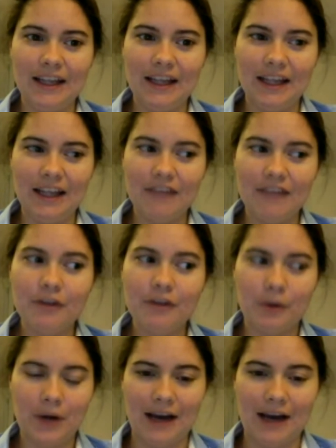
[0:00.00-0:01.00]
If you
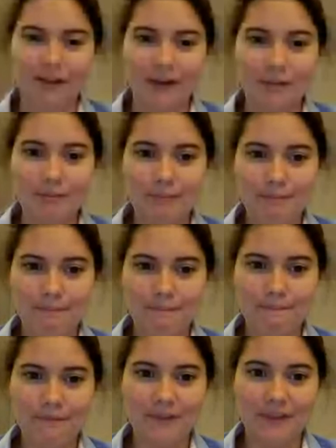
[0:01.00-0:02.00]
don't have them,
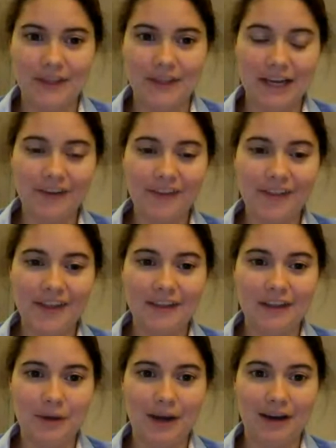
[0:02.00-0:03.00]
the next thing
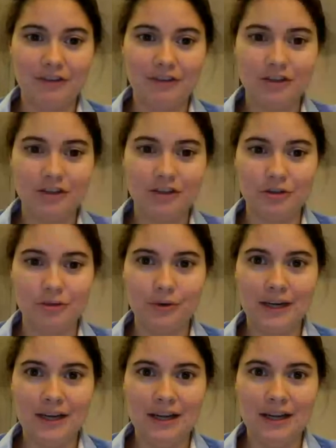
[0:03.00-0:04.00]
that you have to do
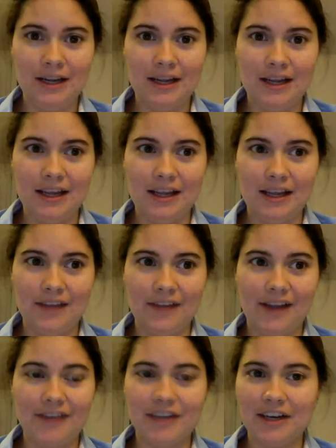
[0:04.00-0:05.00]
is
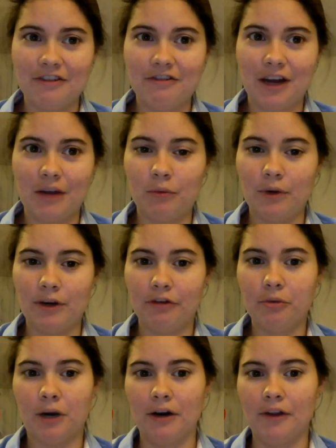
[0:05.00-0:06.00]
identify where
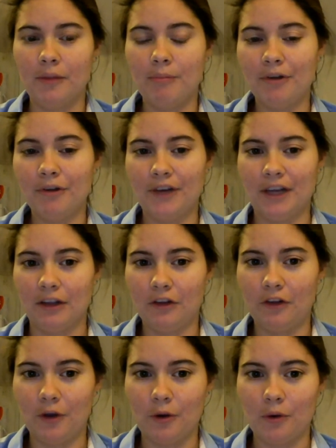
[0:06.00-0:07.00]
you are in the building.
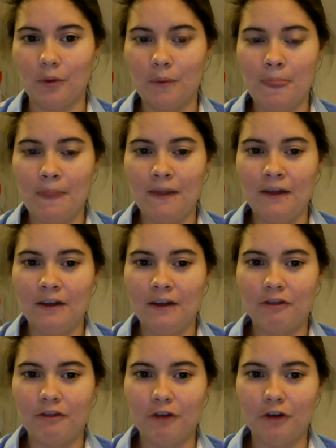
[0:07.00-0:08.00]
So
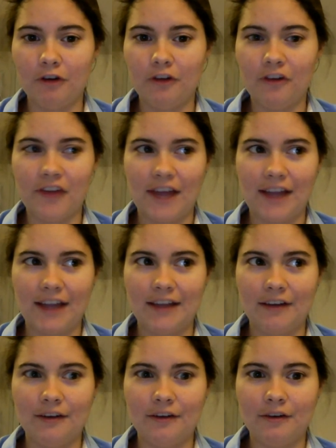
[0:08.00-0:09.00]
first,
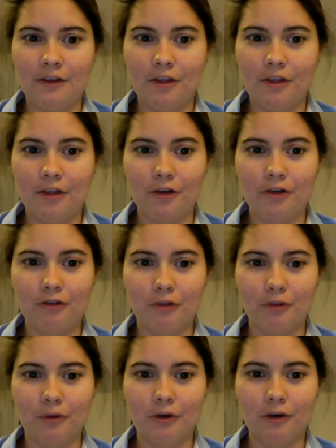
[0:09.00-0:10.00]
second, third
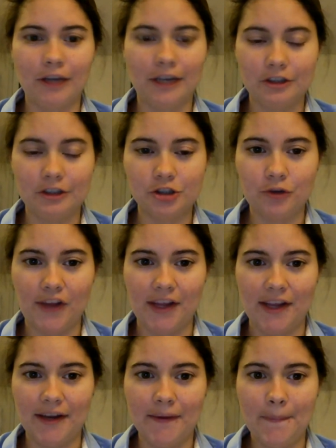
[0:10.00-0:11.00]
floor,
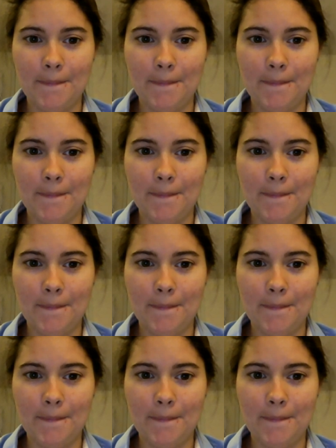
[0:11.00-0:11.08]
rez-de-chaussée,